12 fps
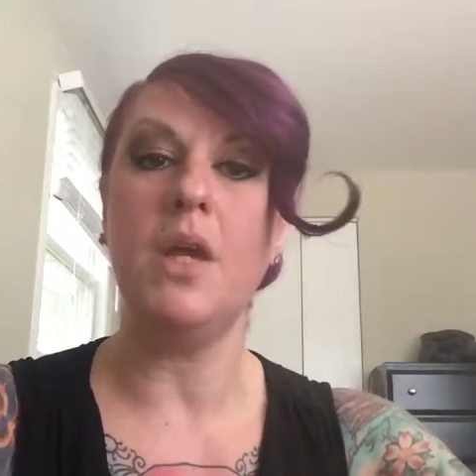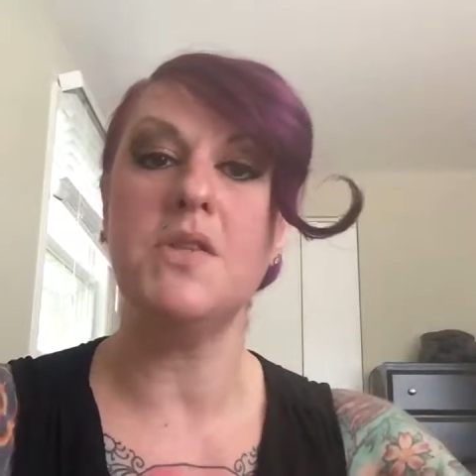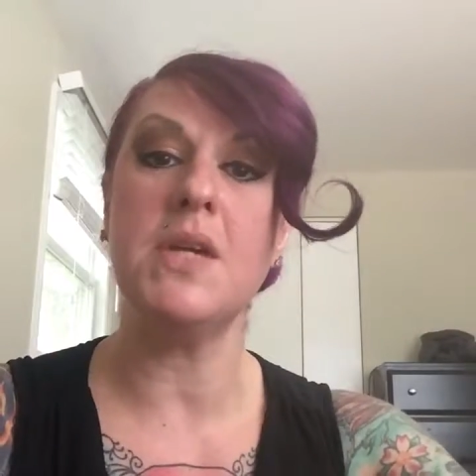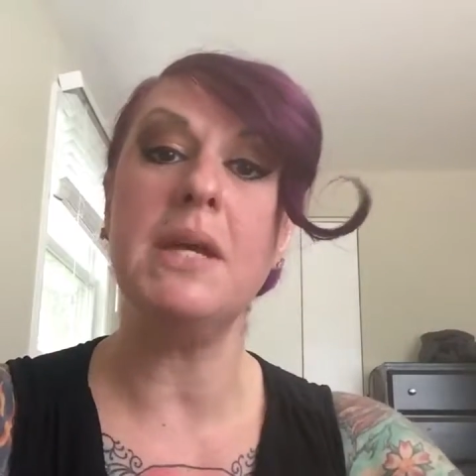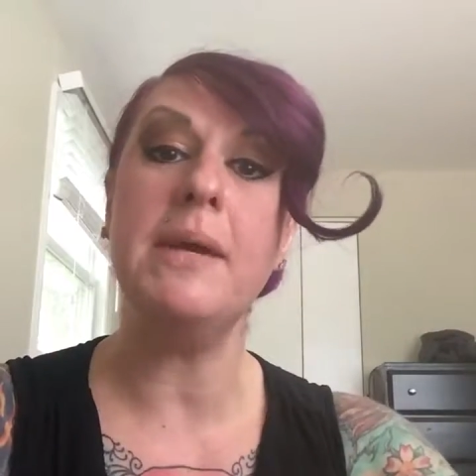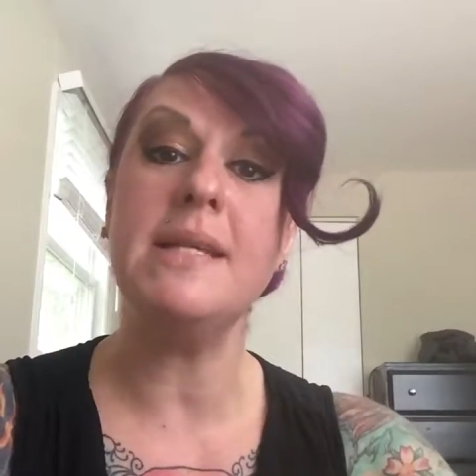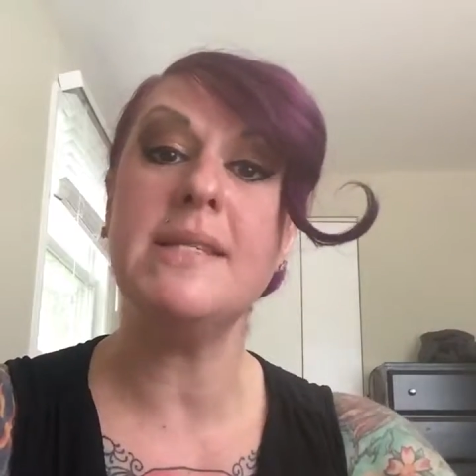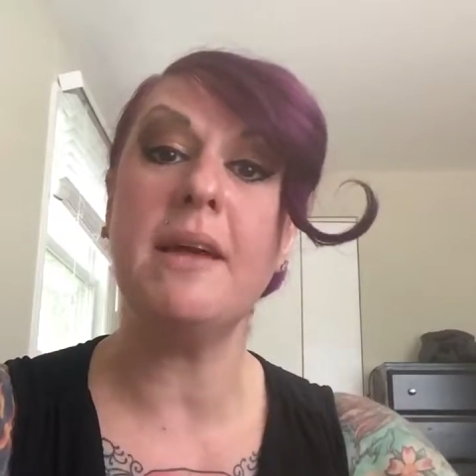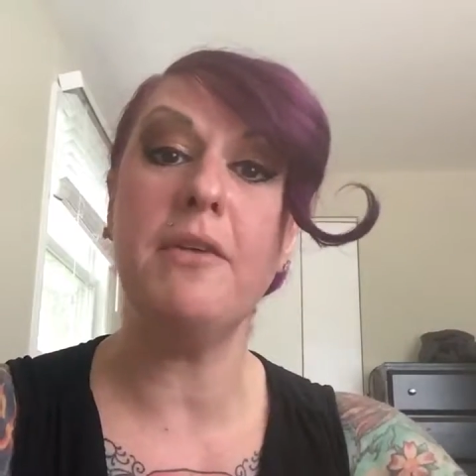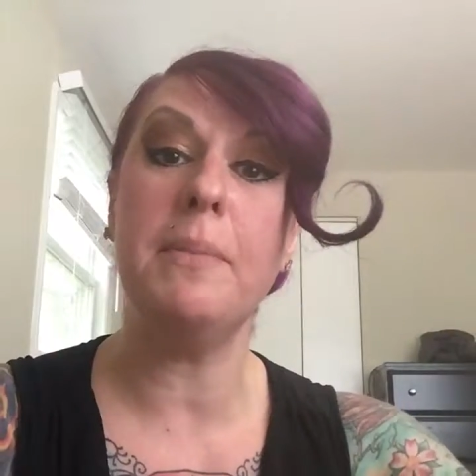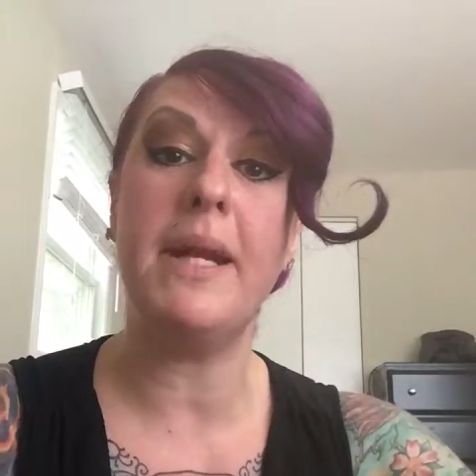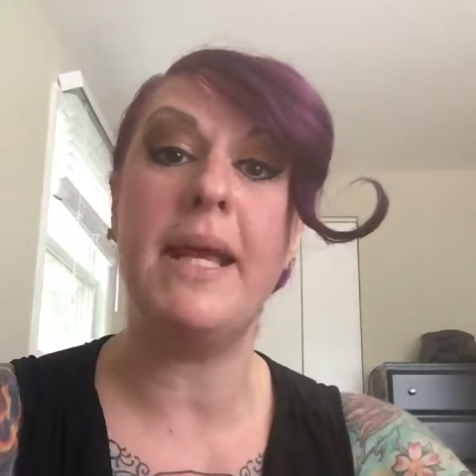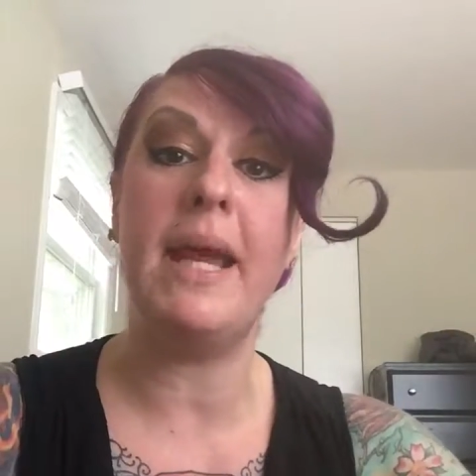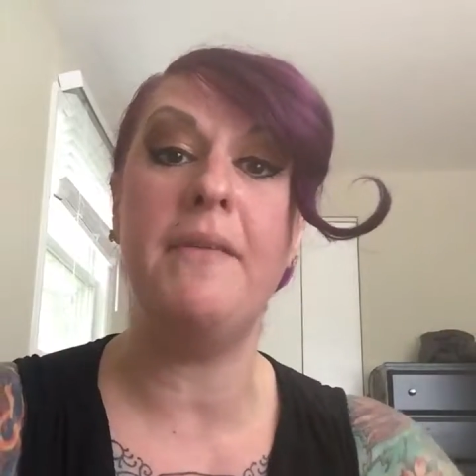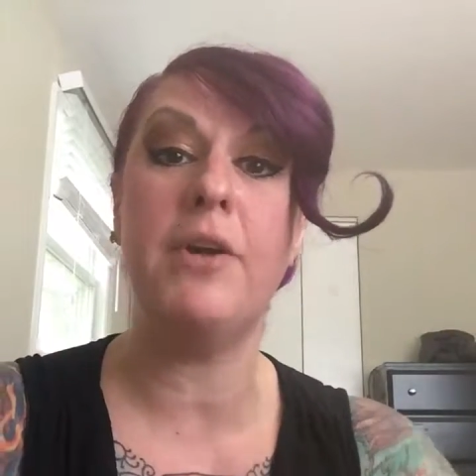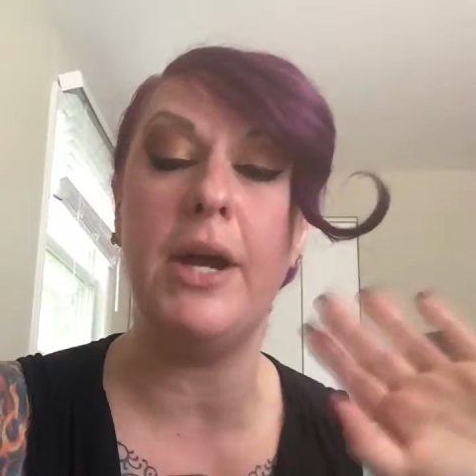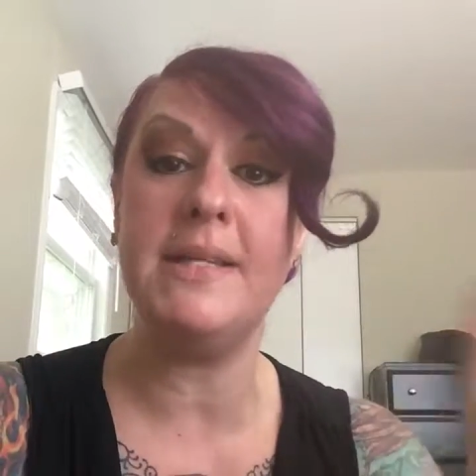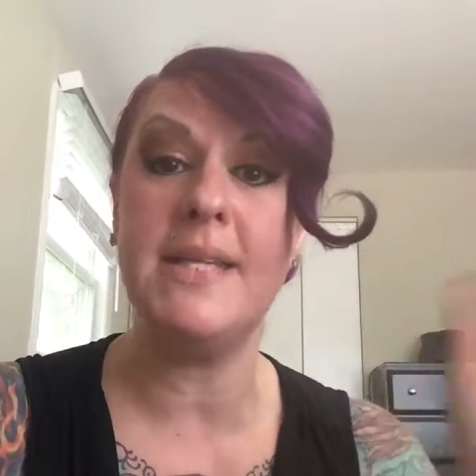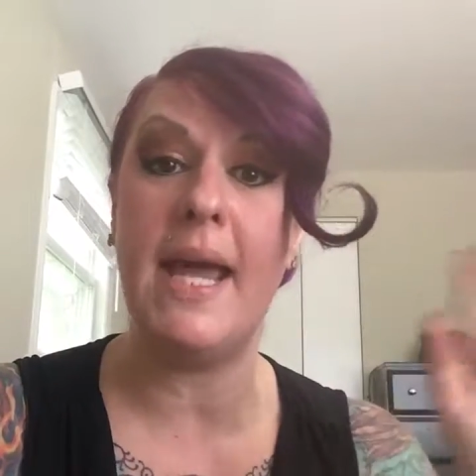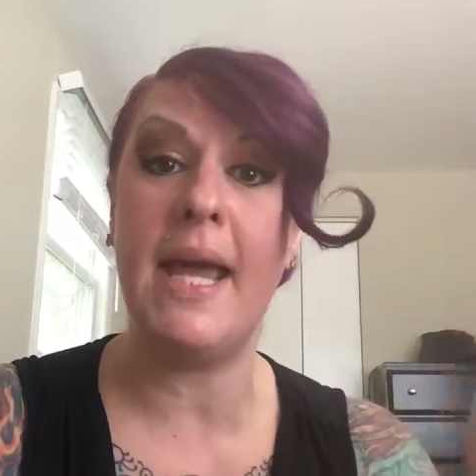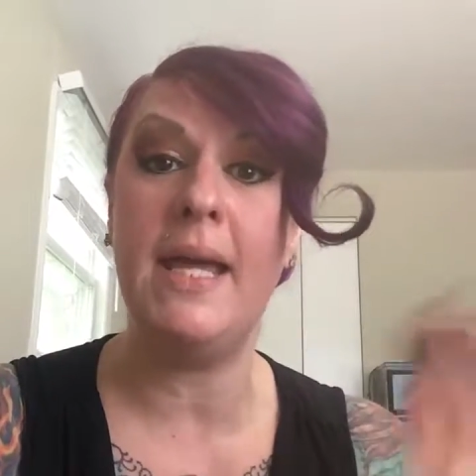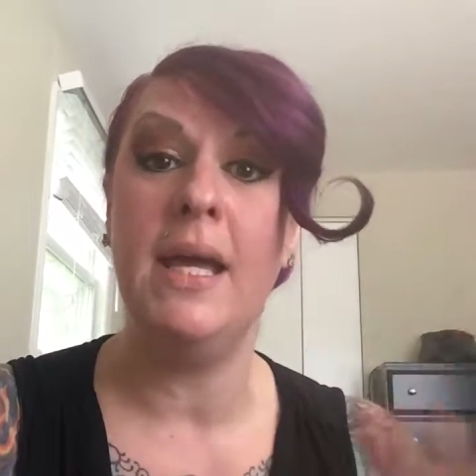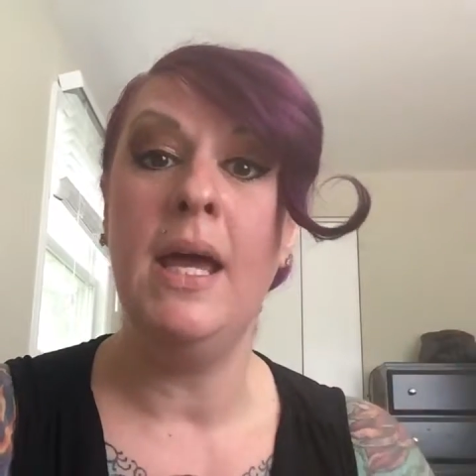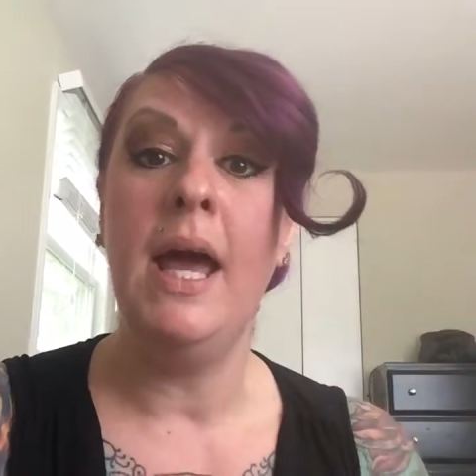So anyways, everybody have a great day,